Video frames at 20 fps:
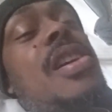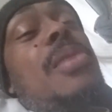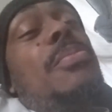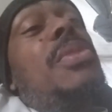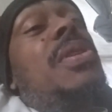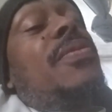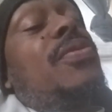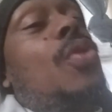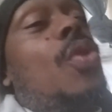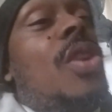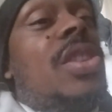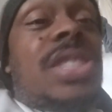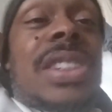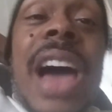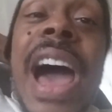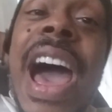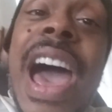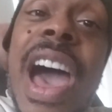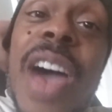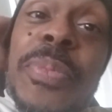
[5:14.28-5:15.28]
But of course,
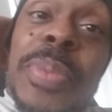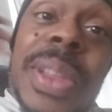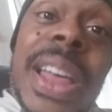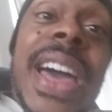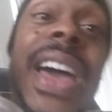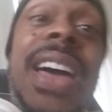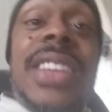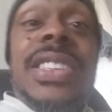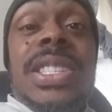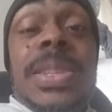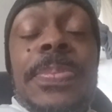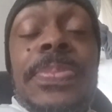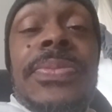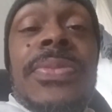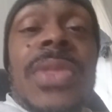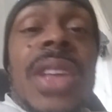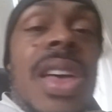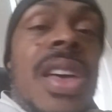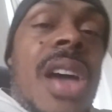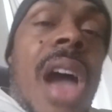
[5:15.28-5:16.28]
I have plans.
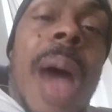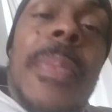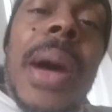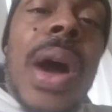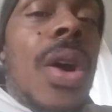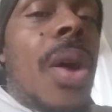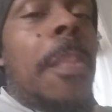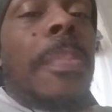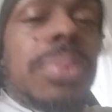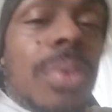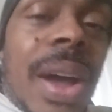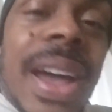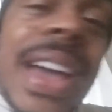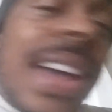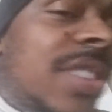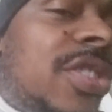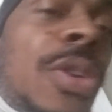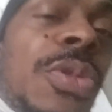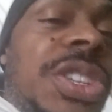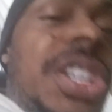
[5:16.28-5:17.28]
I'm not going to
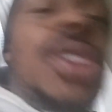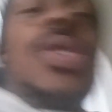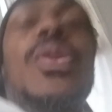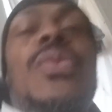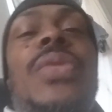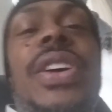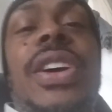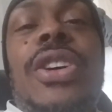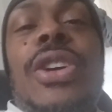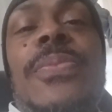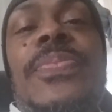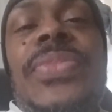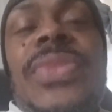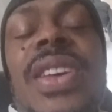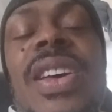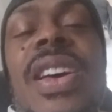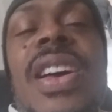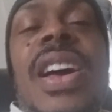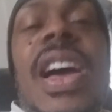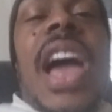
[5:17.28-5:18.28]
bring no chick over here
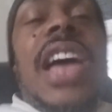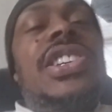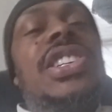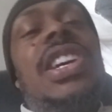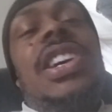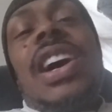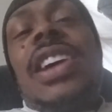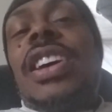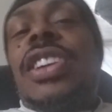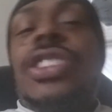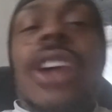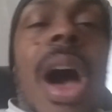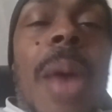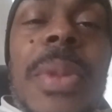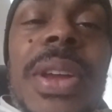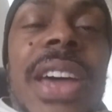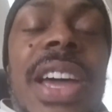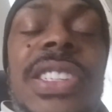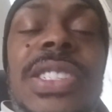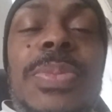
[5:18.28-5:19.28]
and she kind of
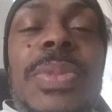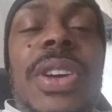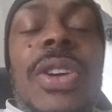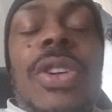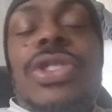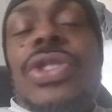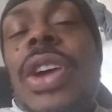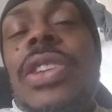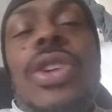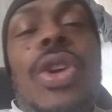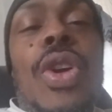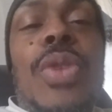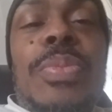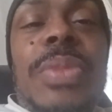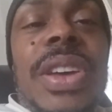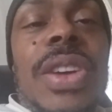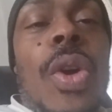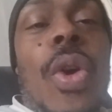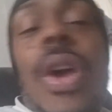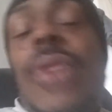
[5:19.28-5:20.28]
dominates me or try to hurt
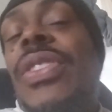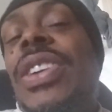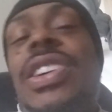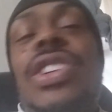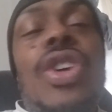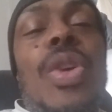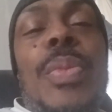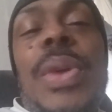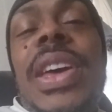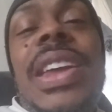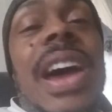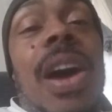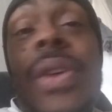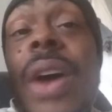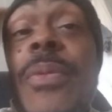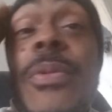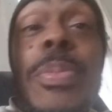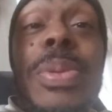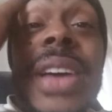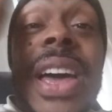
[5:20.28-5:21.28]
me or even kill me, and I don't
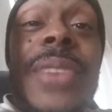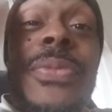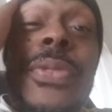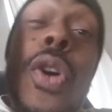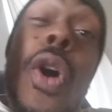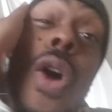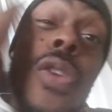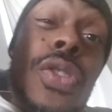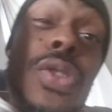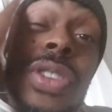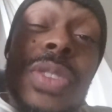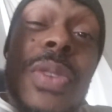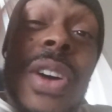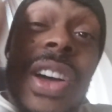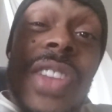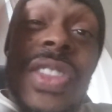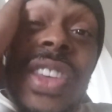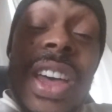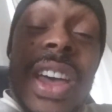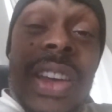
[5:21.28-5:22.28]
have a plan for all those
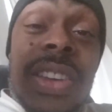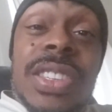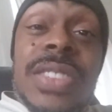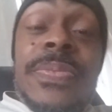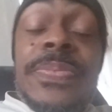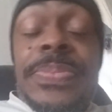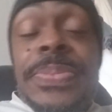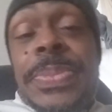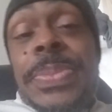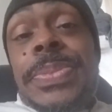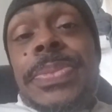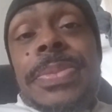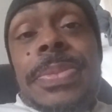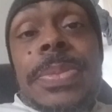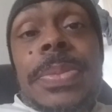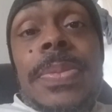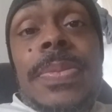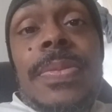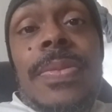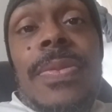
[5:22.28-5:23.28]
fucking things.
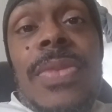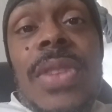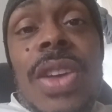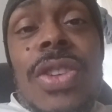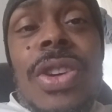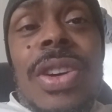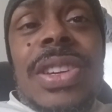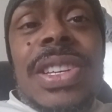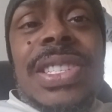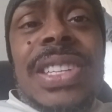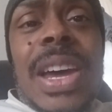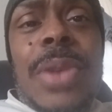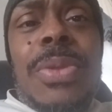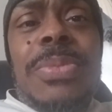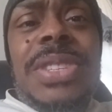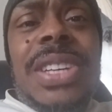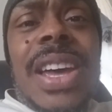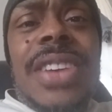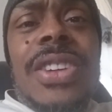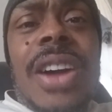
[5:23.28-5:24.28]
You understand what
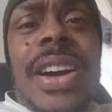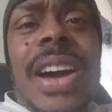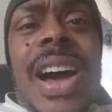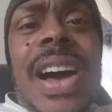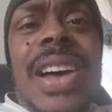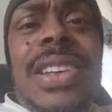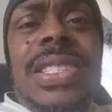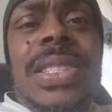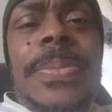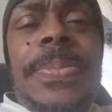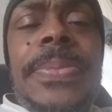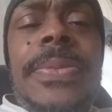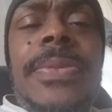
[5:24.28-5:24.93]
I'm saying, y'all guys?